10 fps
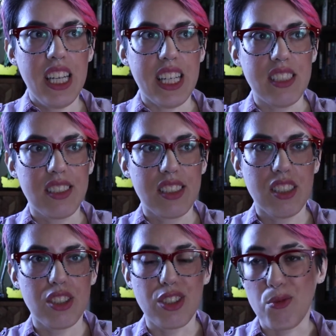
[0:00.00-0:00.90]
it's,
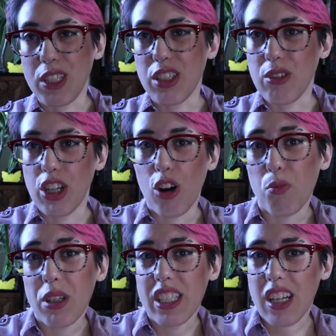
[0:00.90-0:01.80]
should we do an
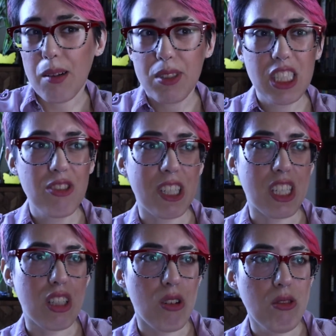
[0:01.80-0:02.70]
open adoption or a
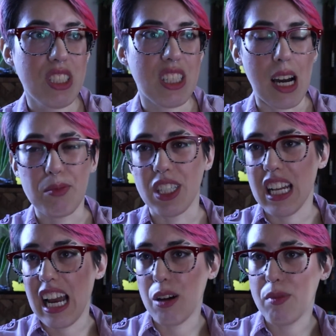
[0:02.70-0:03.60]
closed adoption?
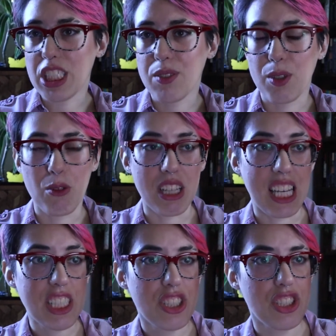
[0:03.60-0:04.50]
How much of a
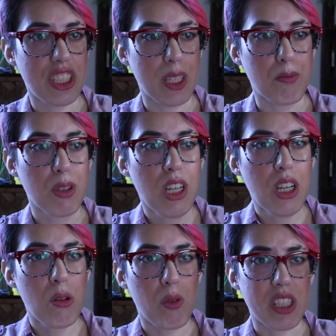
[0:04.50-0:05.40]
relationship
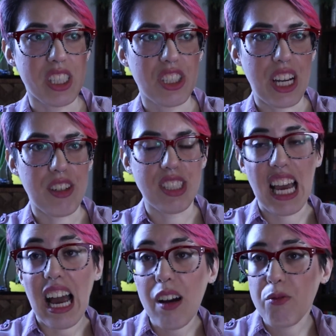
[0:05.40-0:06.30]
will this child
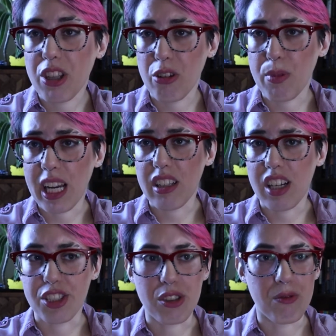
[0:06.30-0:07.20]
have with their
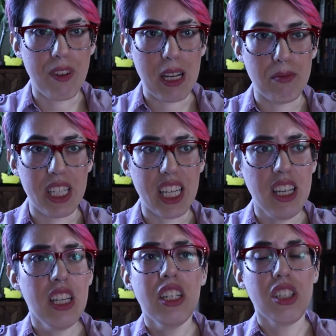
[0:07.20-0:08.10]
biological family?
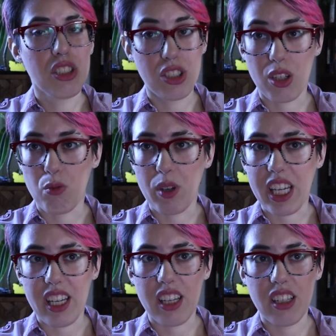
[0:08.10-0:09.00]
Should
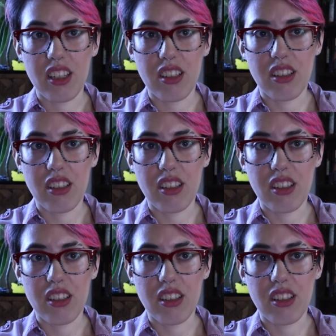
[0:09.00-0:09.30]
we